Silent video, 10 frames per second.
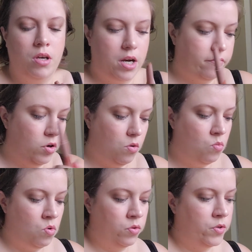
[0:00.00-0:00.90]
And I've not
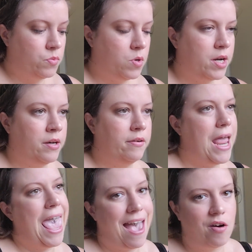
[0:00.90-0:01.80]
worn this
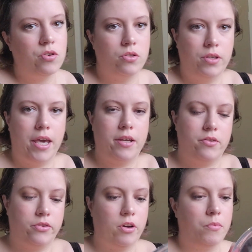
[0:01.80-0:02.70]
one out yet,
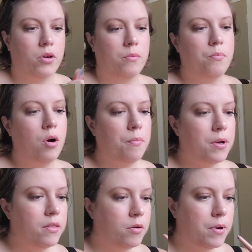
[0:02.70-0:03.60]
so I'm going to pop
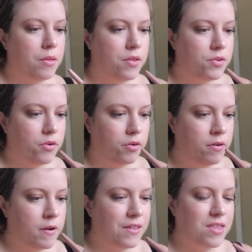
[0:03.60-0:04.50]
a little bit of this
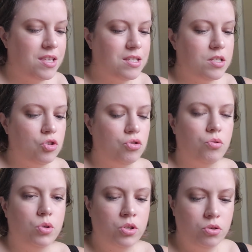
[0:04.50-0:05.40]
on. I think this is a
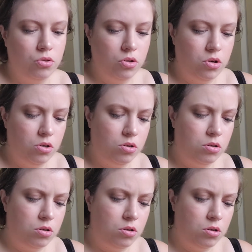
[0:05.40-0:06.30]
truer nude.
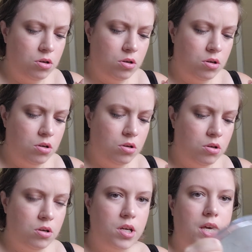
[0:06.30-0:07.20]

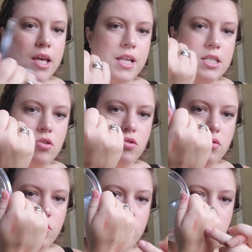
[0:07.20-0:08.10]
Yeah, that's a
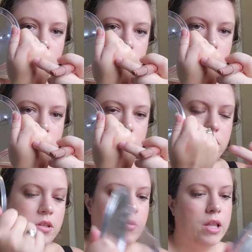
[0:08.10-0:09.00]
truer nude
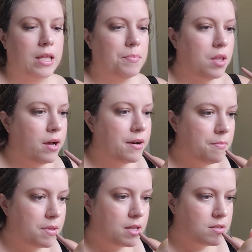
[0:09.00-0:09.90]
than the lip
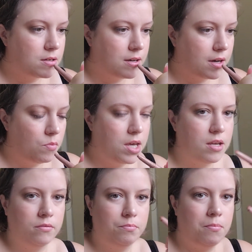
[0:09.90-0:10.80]
liner, but that's okay. We
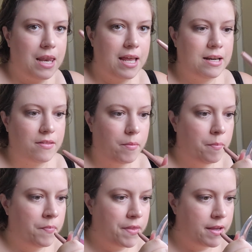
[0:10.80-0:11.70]
can blend them.